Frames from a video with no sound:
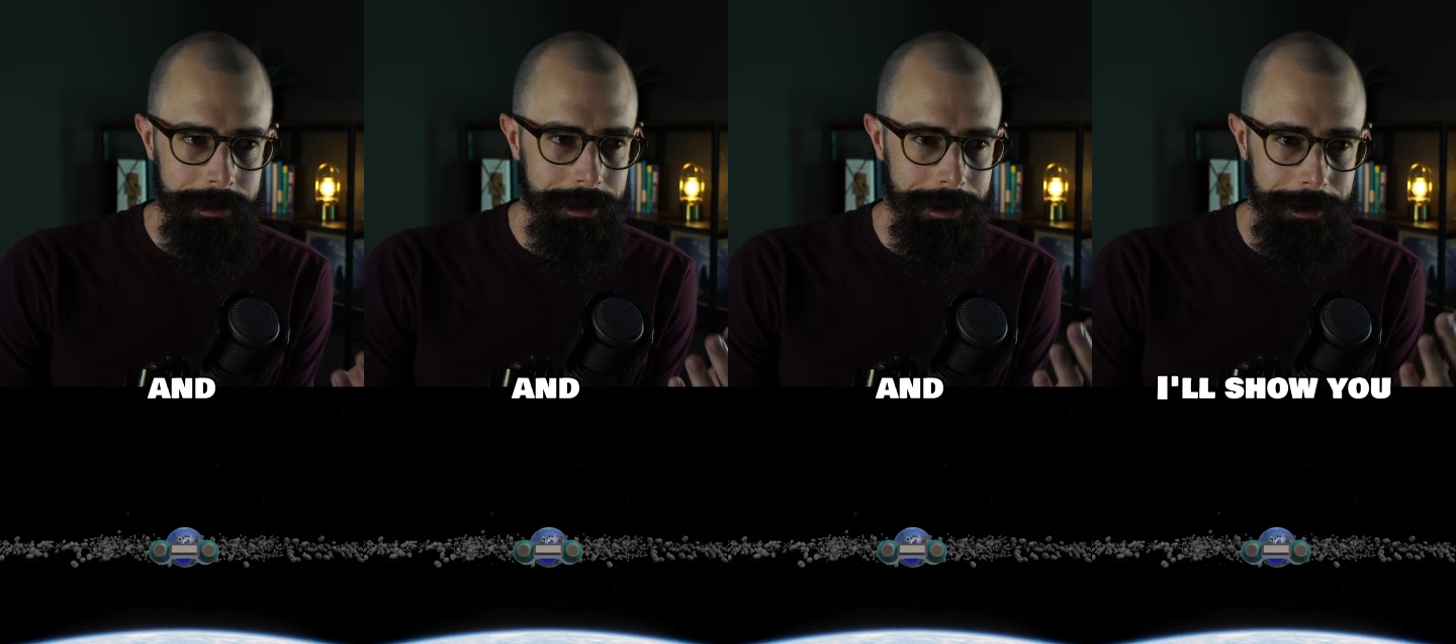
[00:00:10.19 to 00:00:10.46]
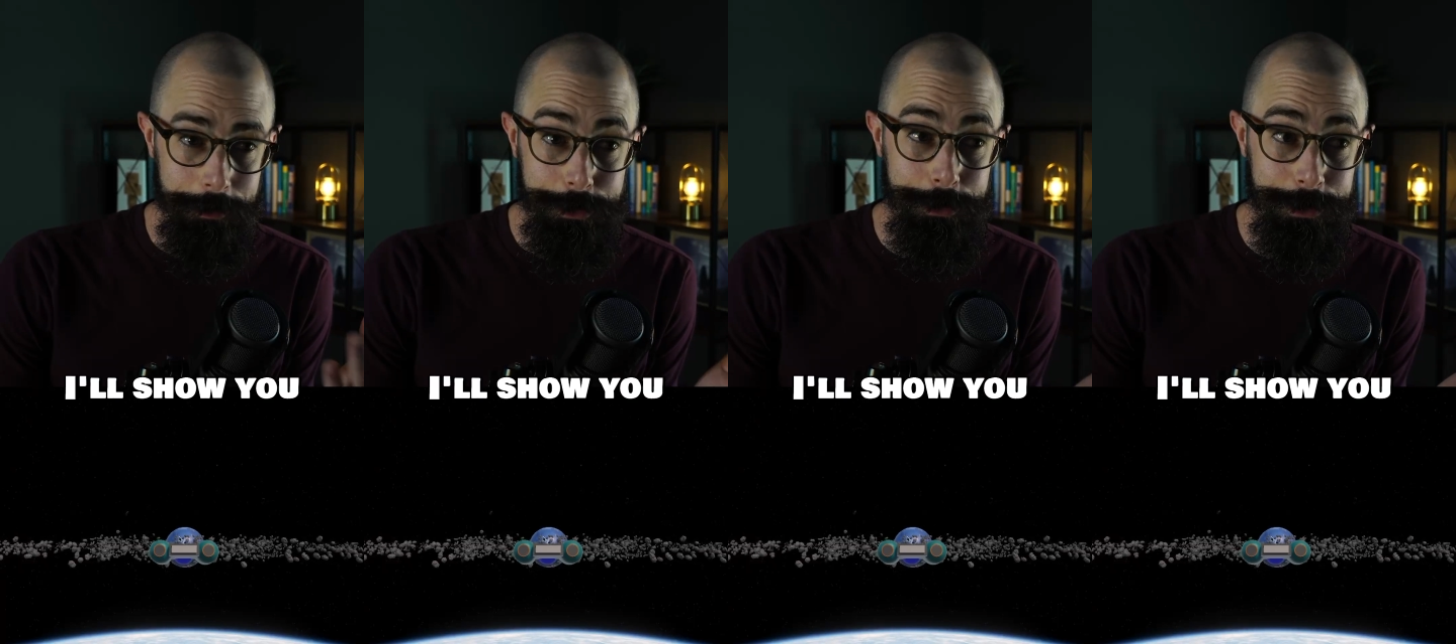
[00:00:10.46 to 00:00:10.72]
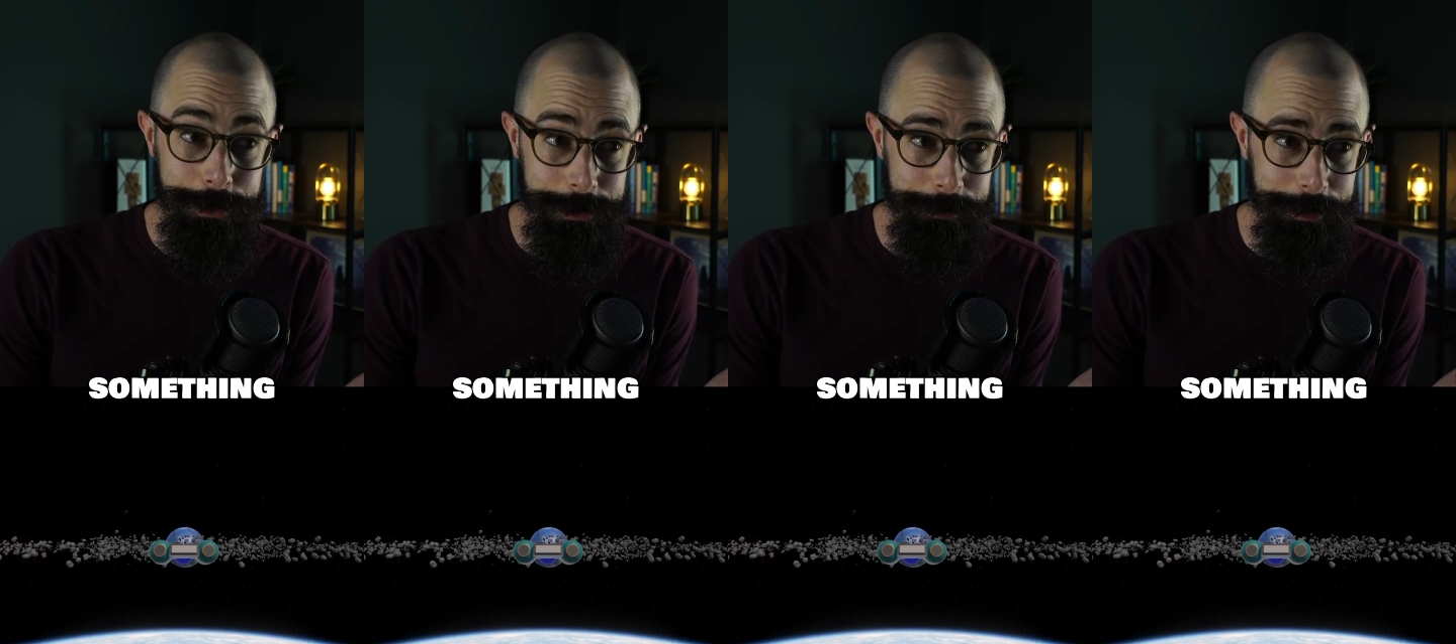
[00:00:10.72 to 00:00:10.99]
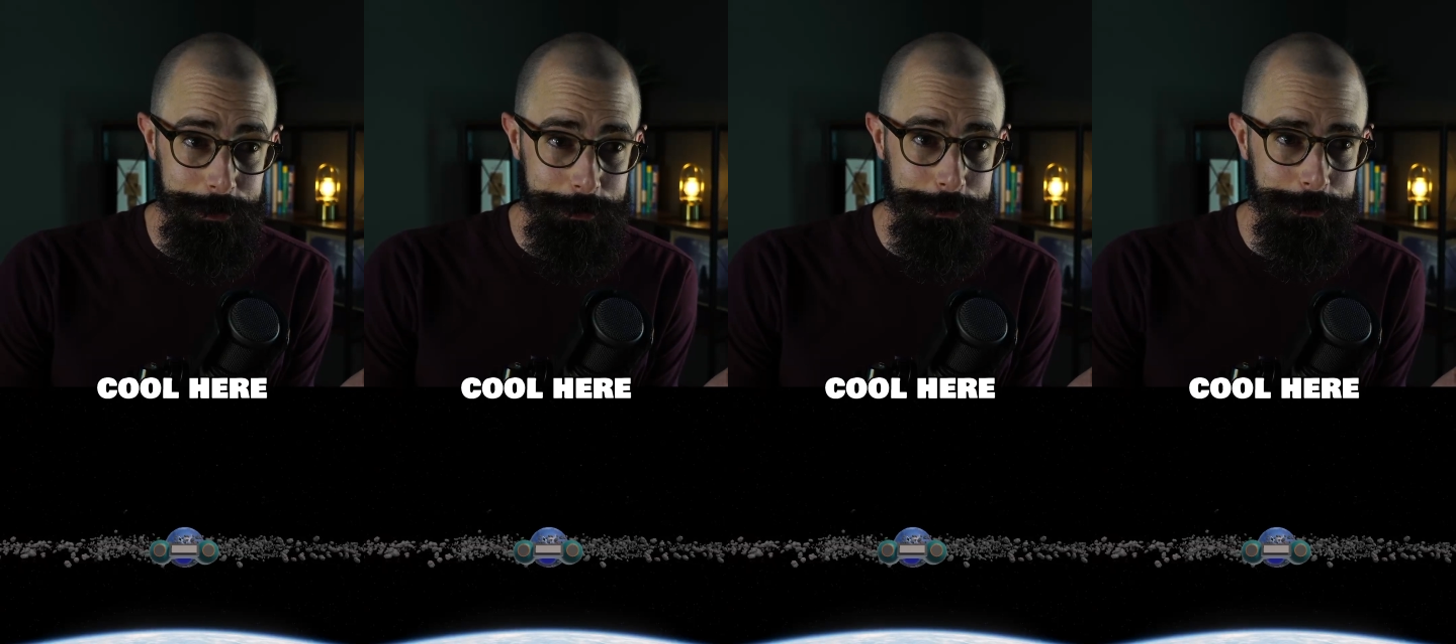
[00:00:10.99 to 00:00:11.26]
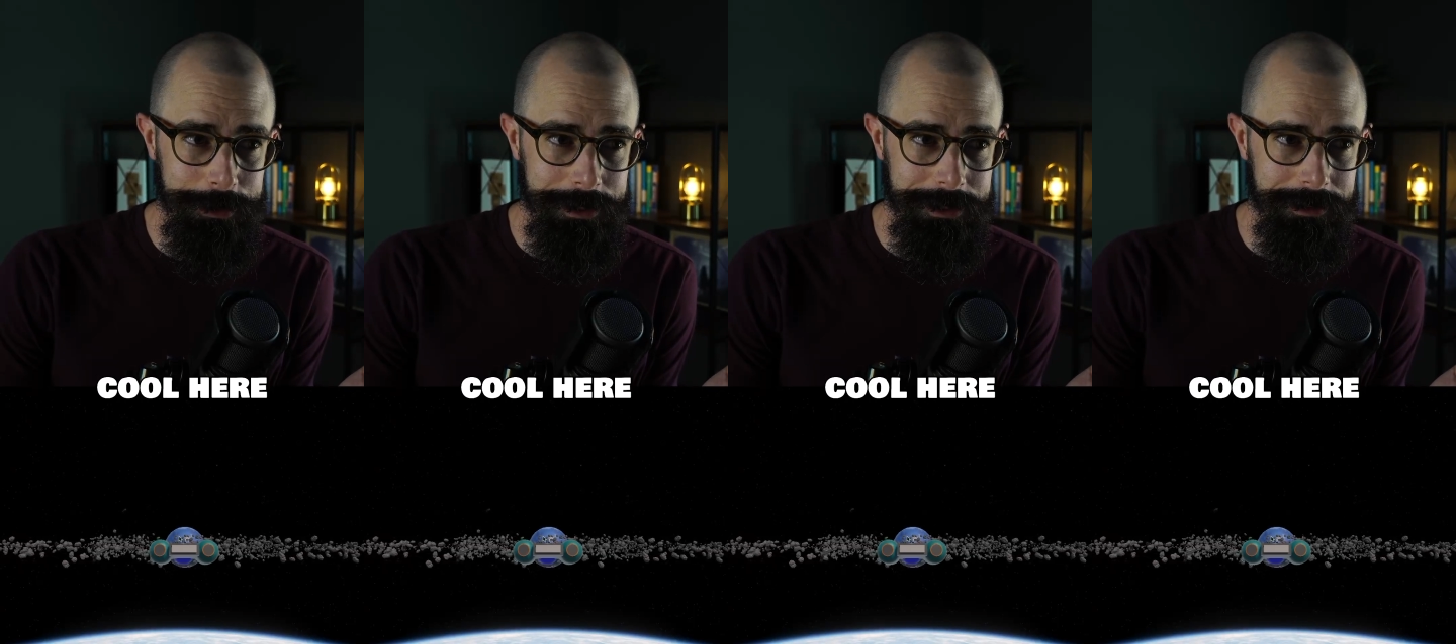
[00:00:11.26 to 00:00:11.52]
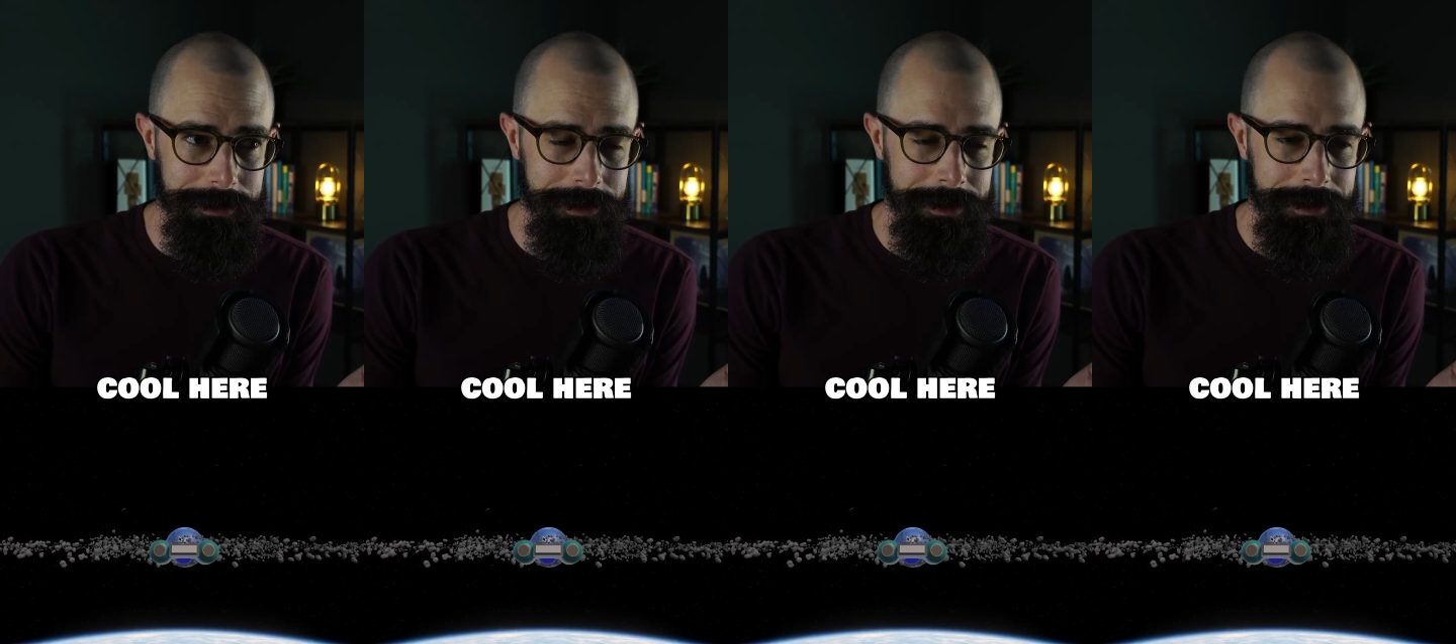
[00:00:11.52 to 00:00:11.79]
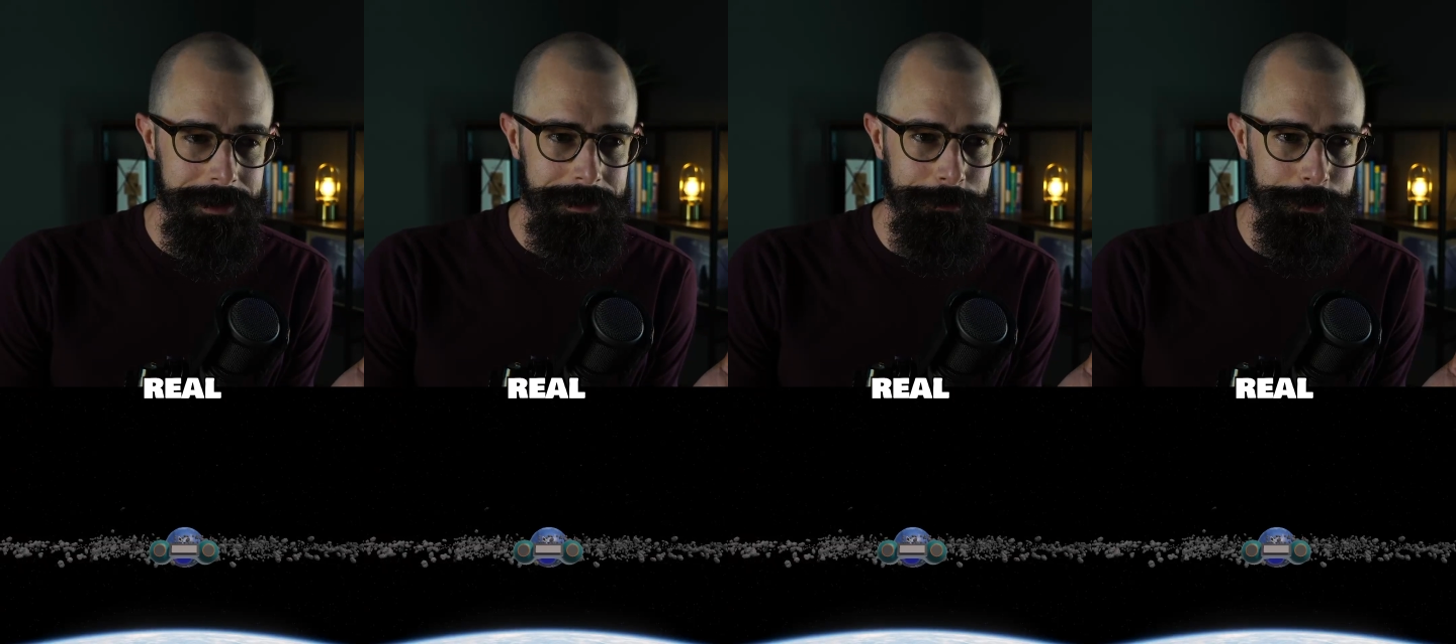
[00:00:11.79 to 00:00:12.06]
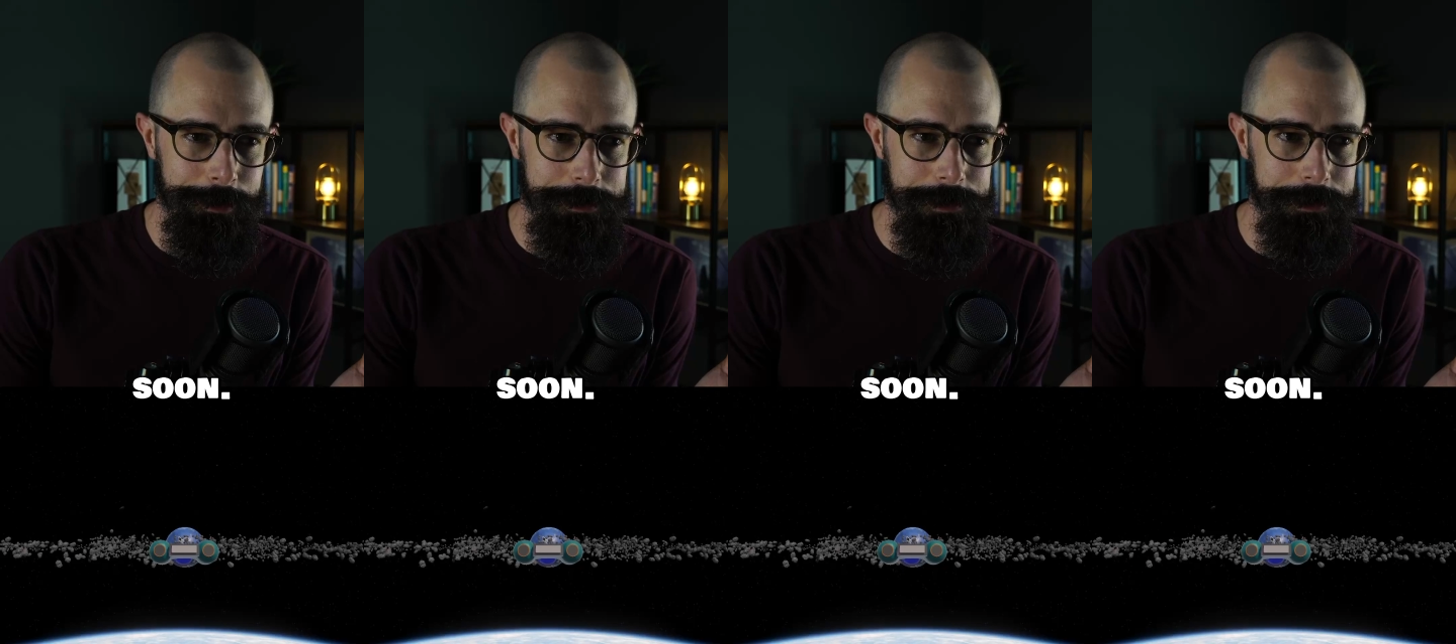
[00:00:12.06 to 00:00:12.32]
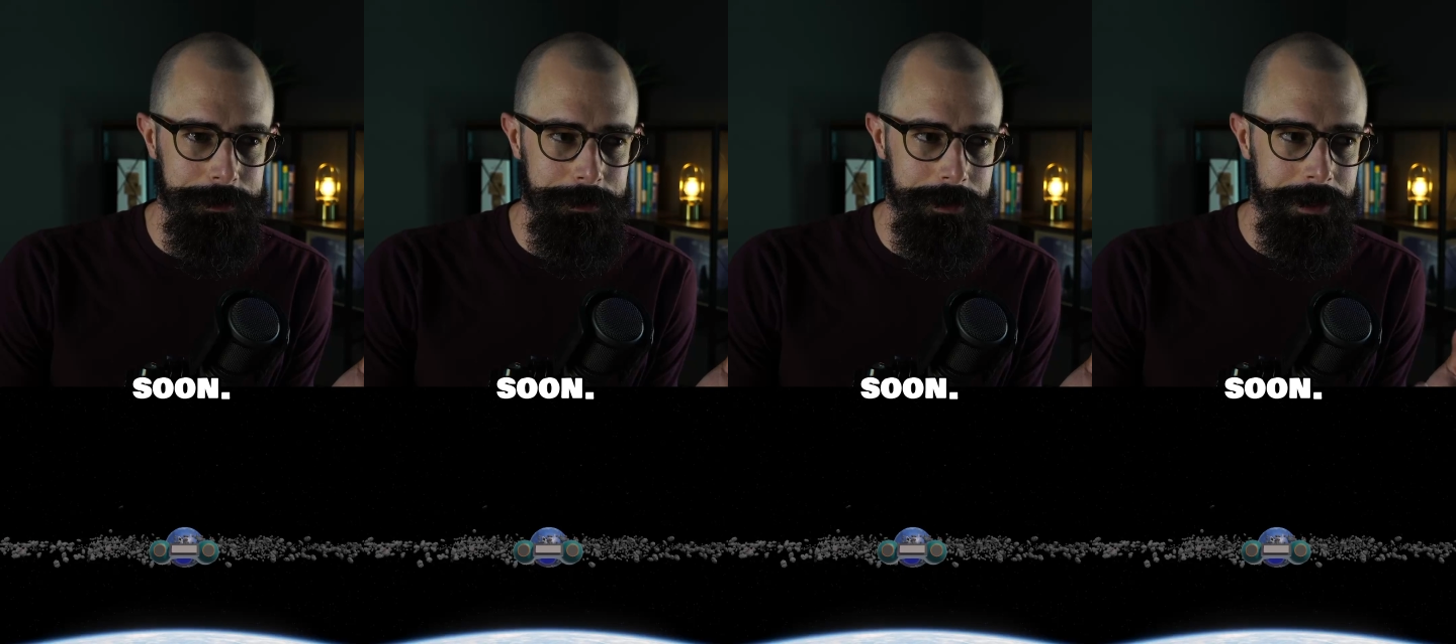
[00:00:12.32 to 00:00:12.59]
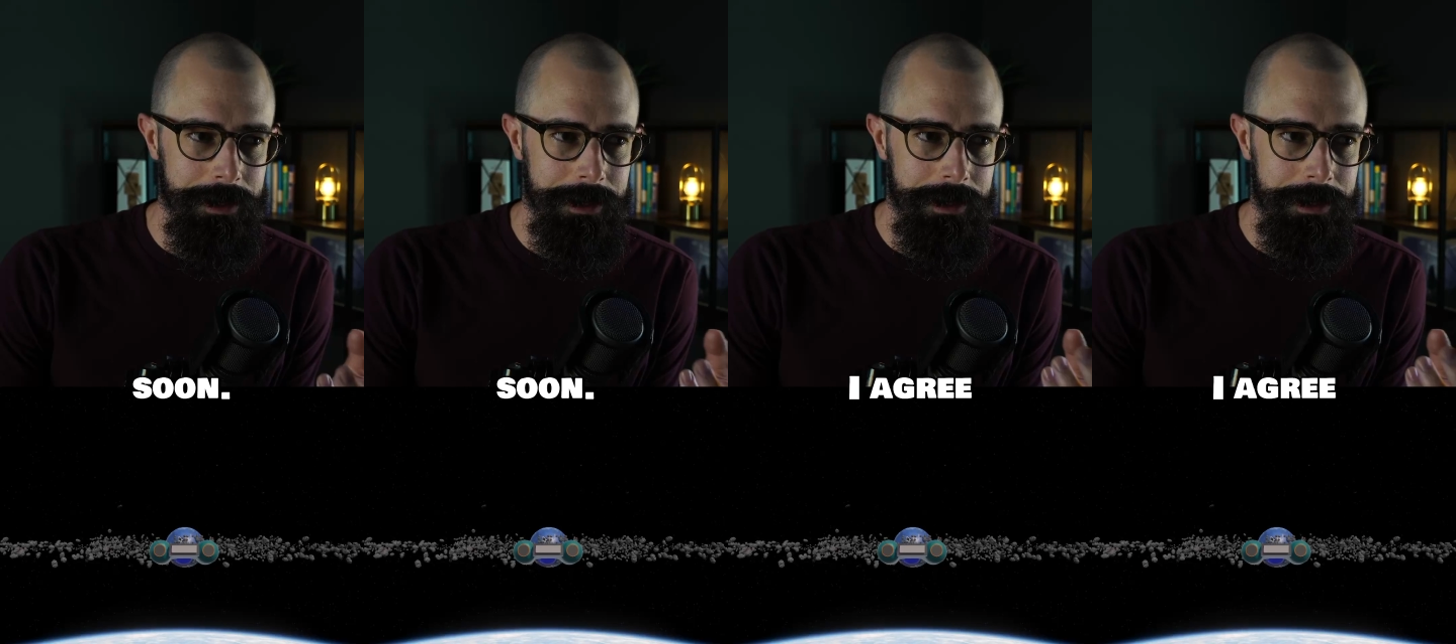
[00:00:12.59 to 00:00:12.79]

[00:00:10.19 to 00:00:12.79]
and I'll show you something cool here real soon,